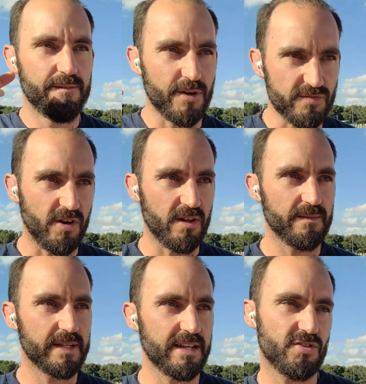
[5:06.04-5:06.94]
first of all,
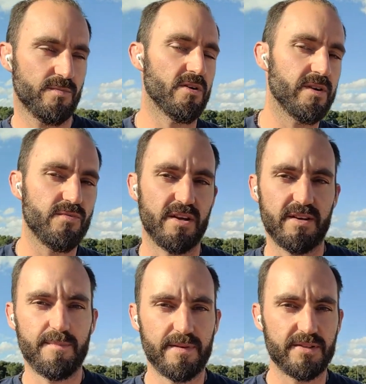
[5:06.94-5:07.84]
get your body run
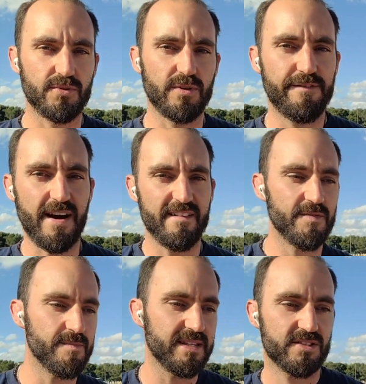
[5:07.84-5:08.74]
up, do a
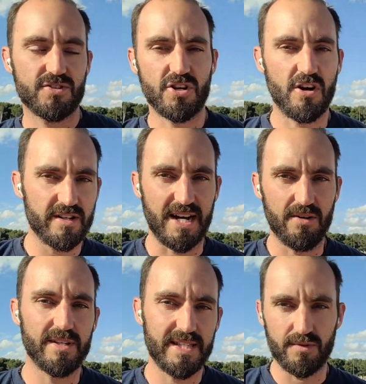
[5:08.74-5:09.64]
5-minute jog
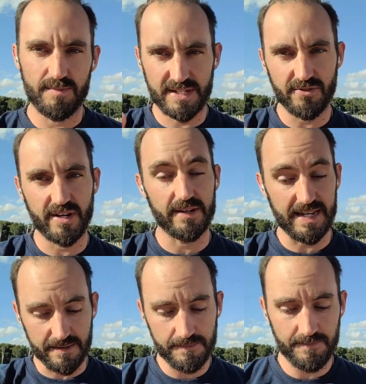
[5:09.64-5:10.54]
now, and then we'll meet you here
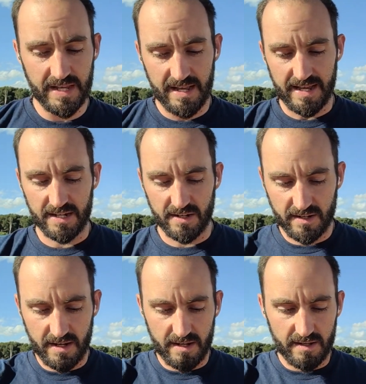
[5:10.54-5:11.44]
again. And
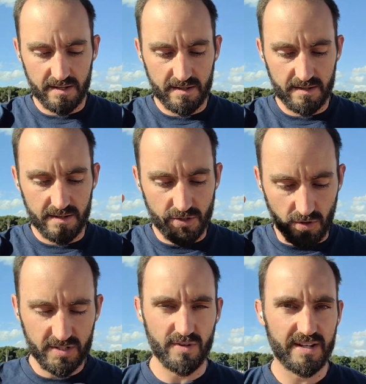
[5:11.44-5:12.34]
you
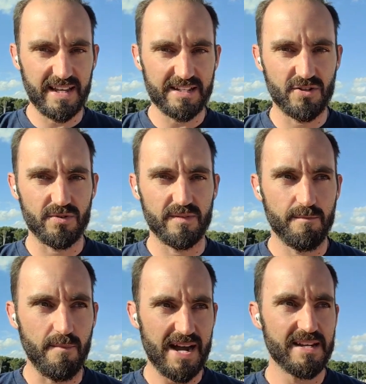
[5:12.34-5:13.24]
also want to get your
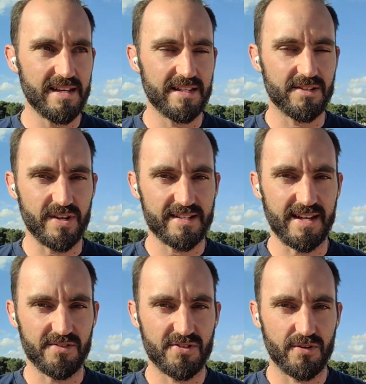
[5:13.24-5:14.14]
mind in the race
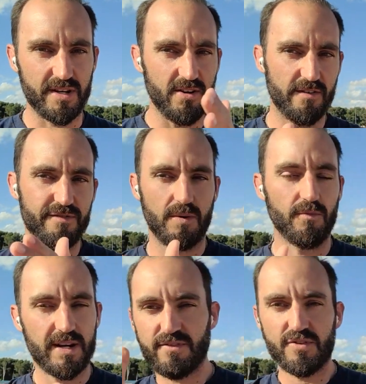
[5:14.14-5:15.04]
now. So you're going to go from
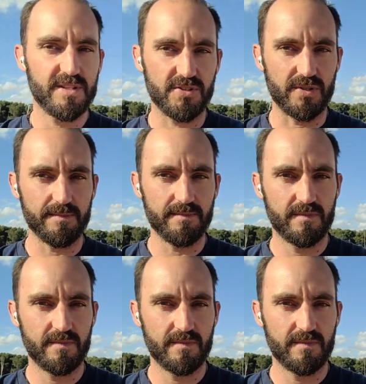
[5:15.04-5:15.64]
whatever you've been doing,